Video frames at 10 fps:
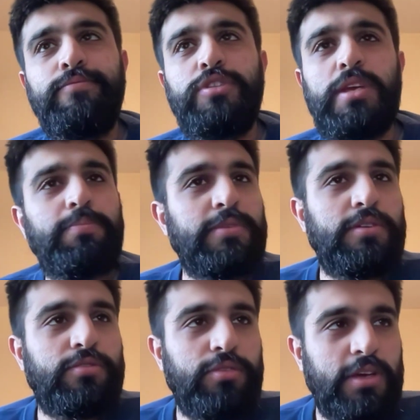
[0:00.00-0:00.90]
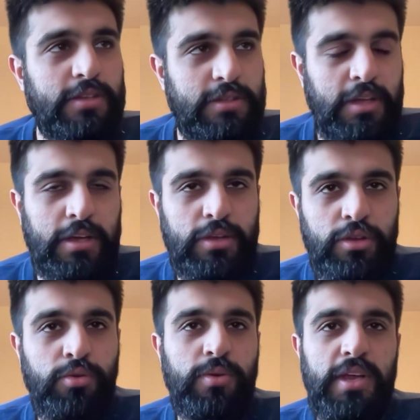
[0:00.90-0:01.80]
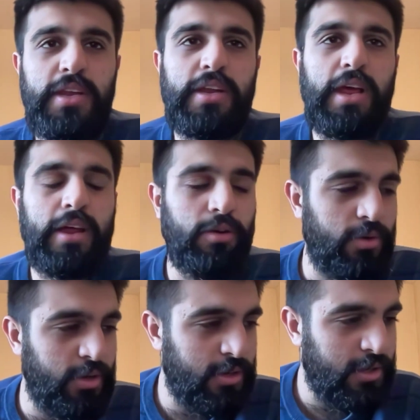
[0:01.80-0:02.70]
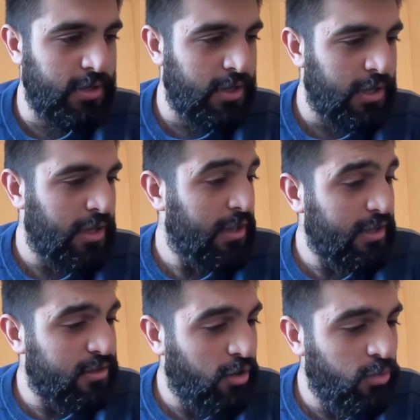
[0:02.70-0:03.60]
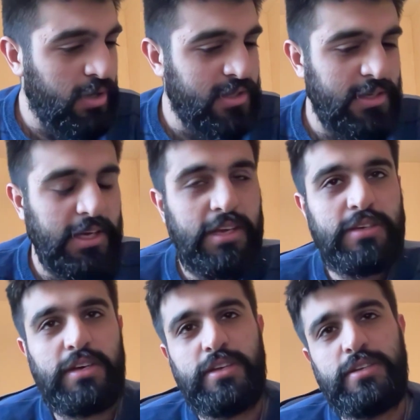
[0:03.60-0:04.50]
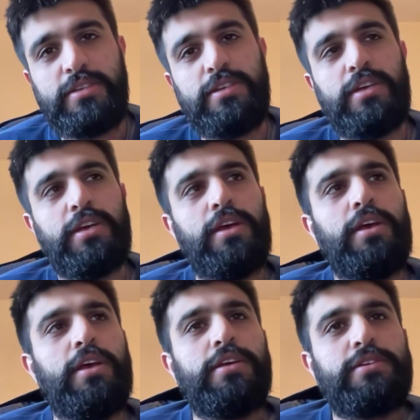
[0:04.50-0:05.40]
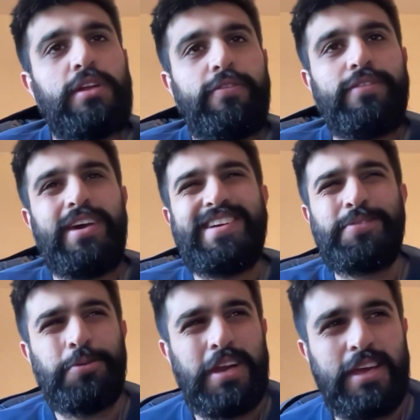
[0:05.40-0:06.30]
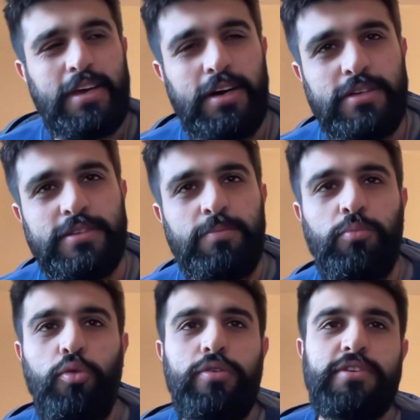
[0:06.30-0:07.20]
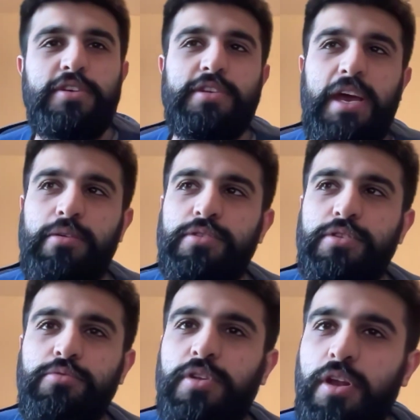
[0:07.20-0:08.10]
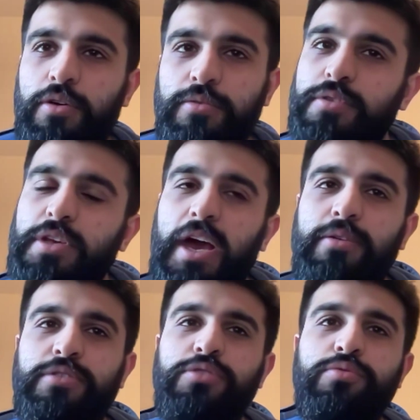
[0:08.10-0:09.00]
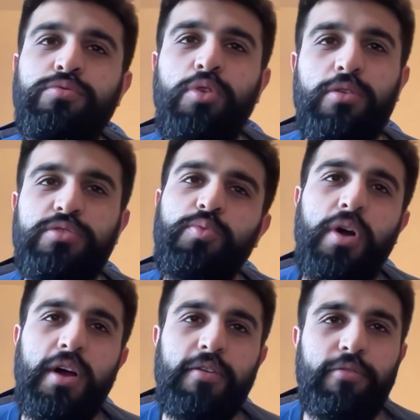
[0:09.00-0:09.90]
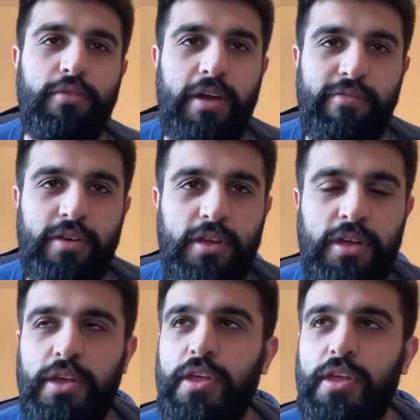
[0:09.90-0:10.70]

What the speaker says: tips and tricks that you need in adulthood that school doesn't teach us. Stuff like credit cards and mortgages, how to use loans, how to not work forever,